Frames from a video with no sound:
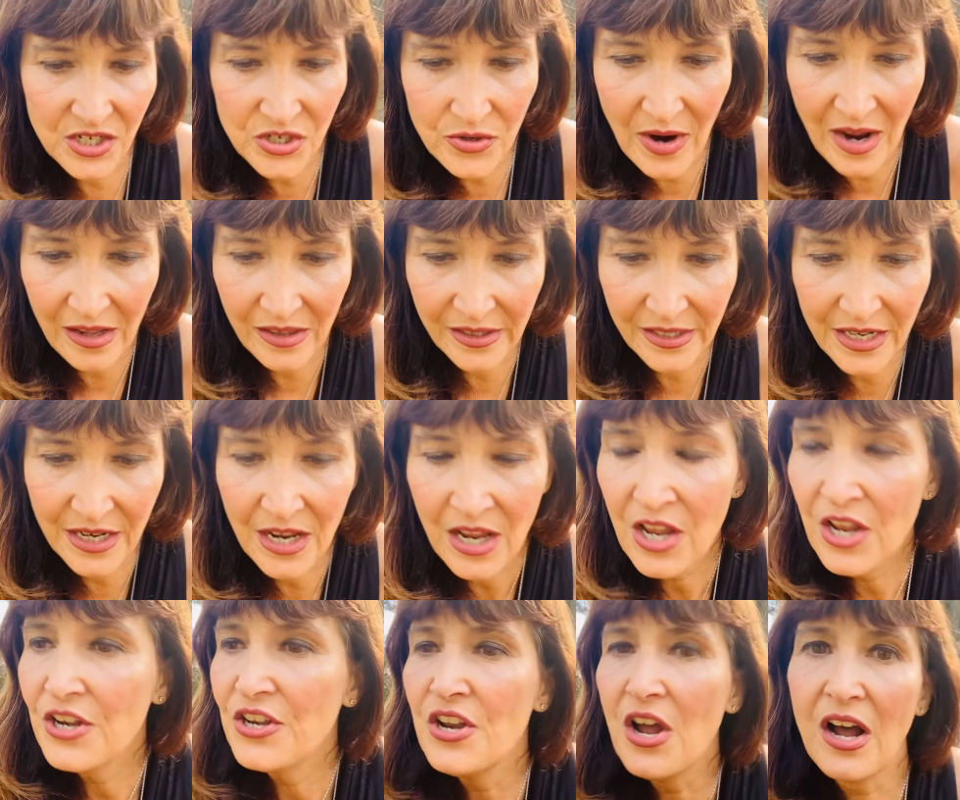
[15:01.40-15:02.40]
duality,
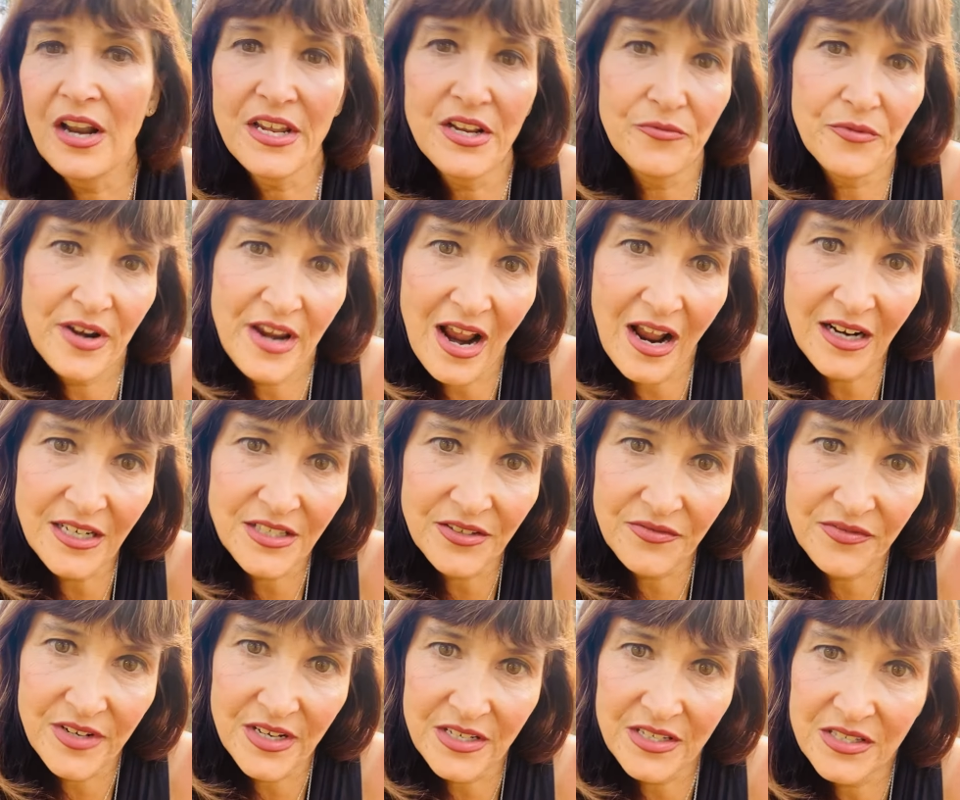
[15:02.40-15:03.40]
not in
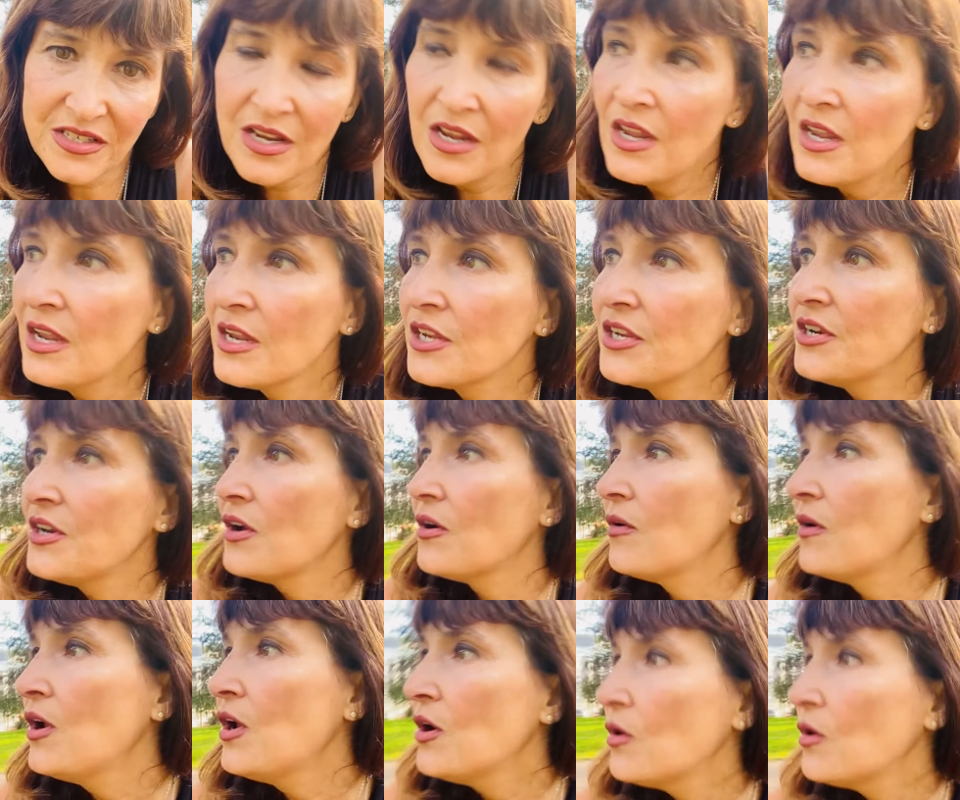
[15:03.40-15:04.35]
reactiveness. You know,